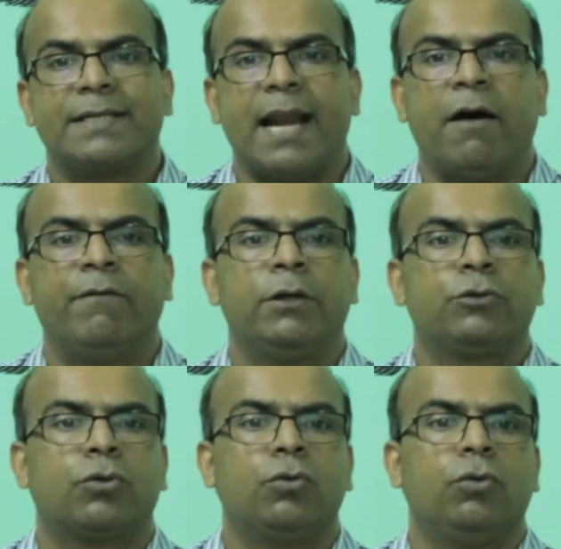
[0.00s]

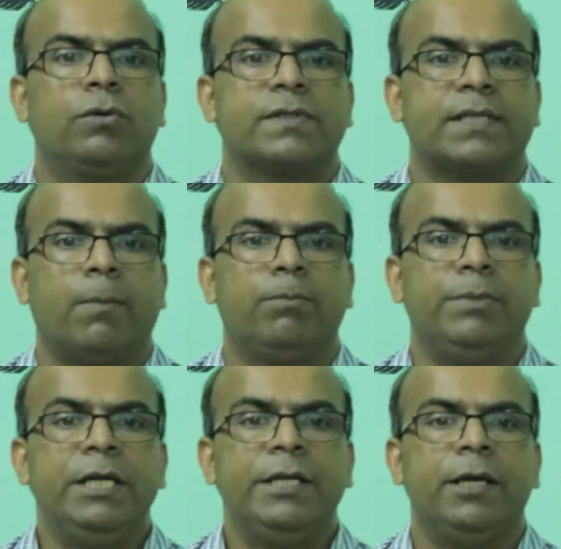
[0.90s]
travel through some
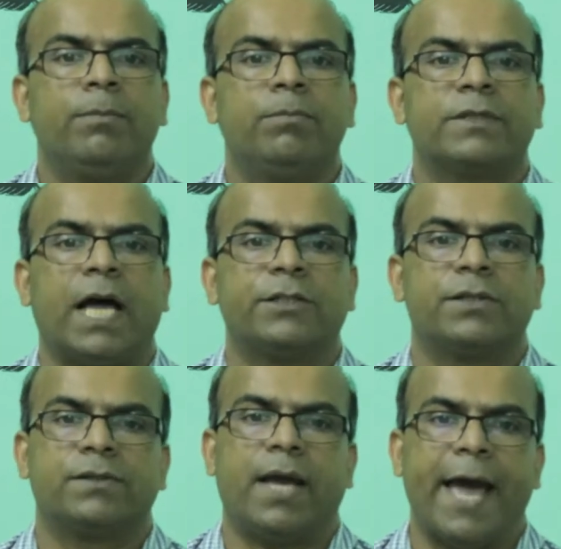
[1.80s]
medium such
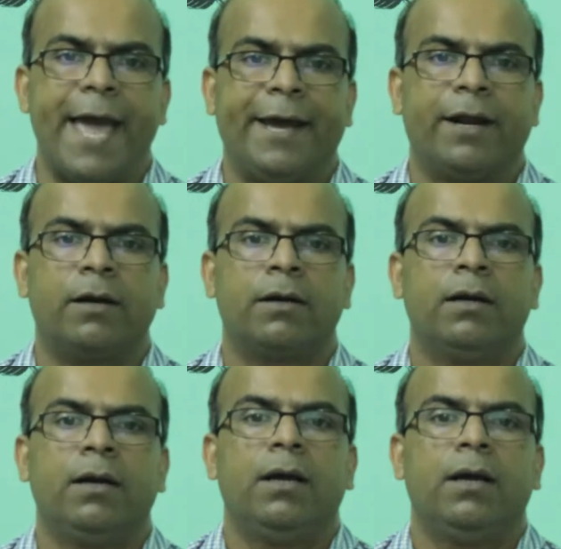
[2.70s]
as air,